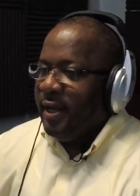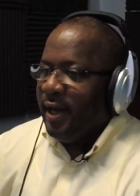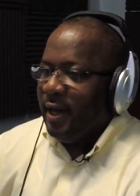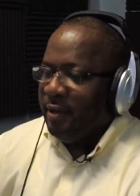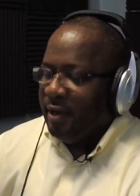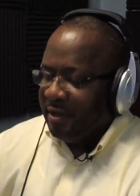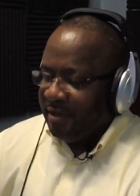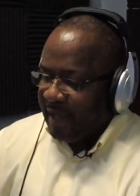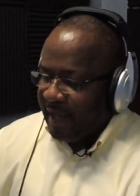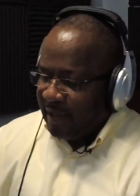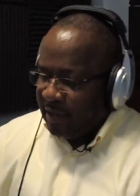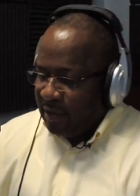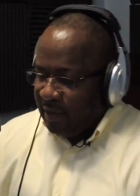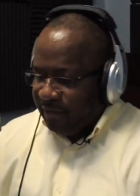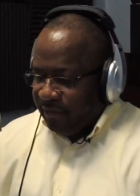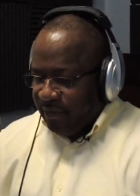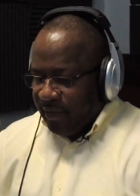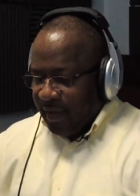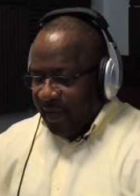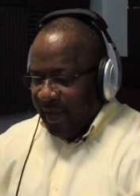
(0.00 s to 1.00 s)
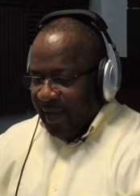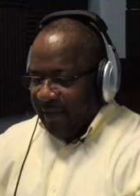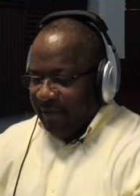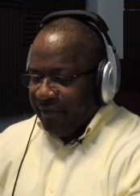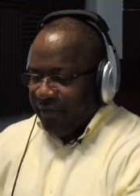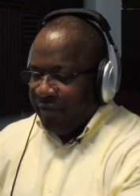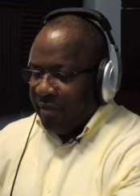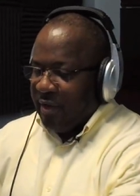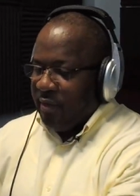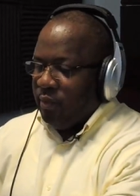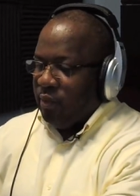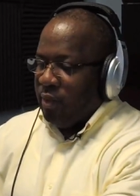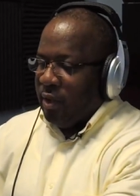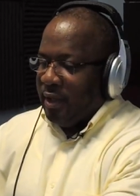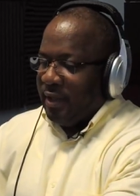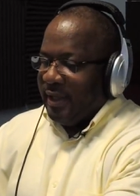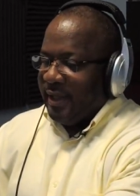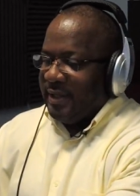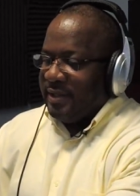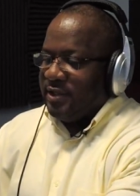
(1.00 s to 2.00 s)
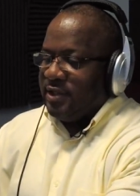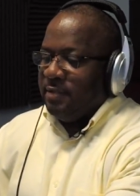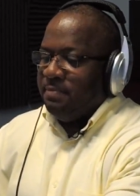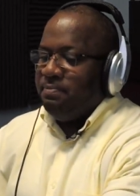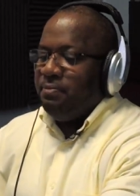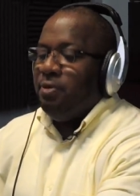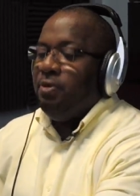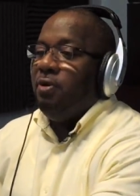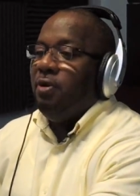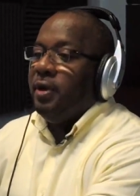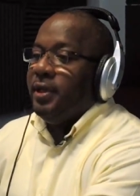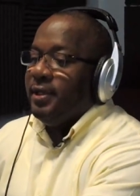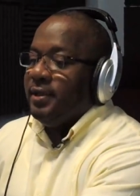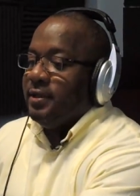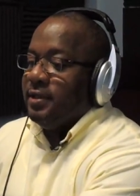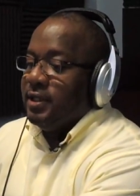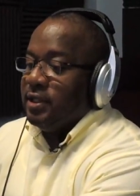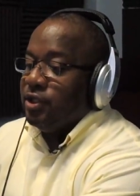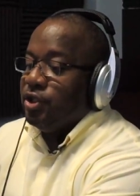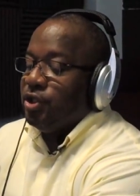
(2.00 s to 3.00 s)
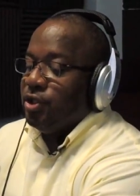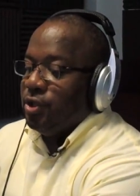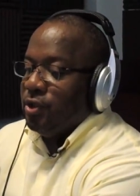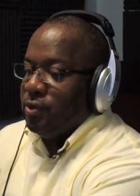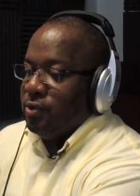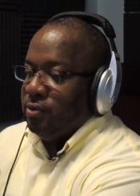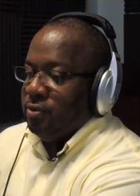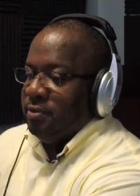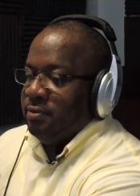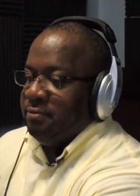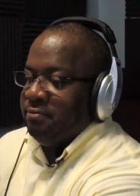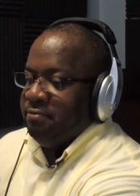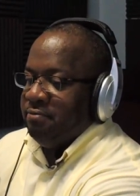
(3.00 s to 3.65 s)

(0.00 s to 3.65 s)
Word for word: I want to thank God for everyone that has supported this show.